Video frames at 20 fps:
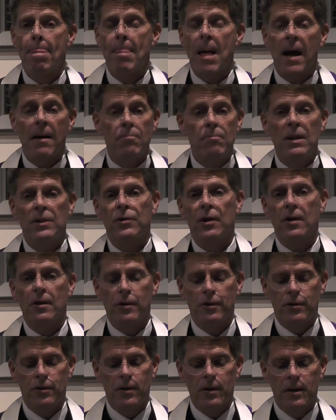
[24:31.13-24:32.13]
and
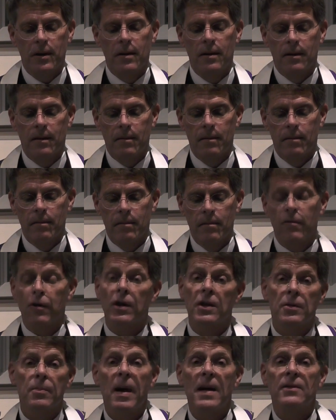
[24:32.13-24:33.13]
misunderstood for
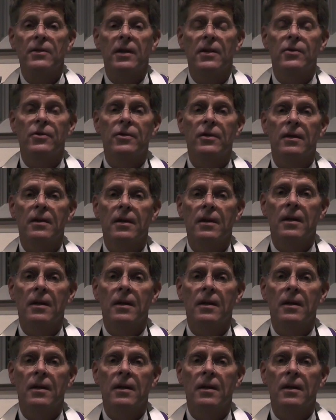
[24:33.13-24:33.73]
his message.